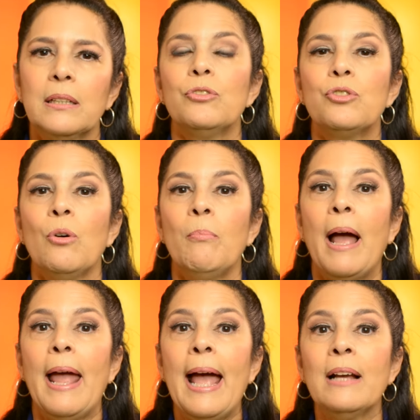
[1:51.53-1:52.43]
So
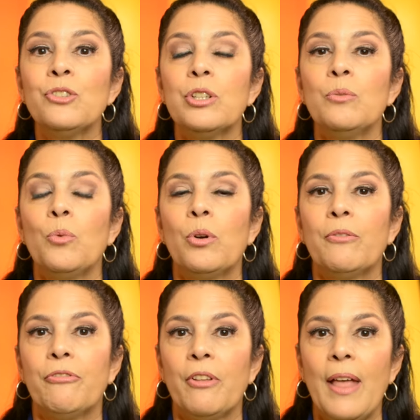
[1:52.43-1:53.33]
my action
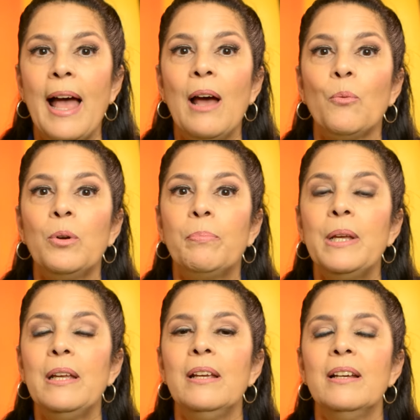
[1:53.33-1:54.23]
word for that would
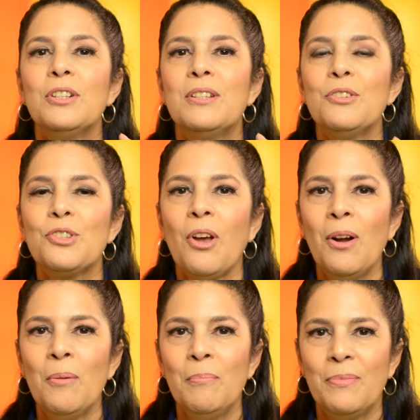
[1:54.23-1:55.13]
be to
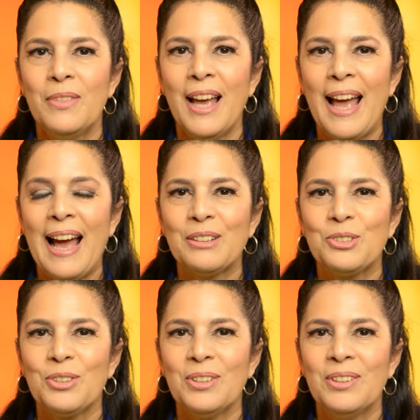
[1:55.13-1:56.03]
disarm the actor.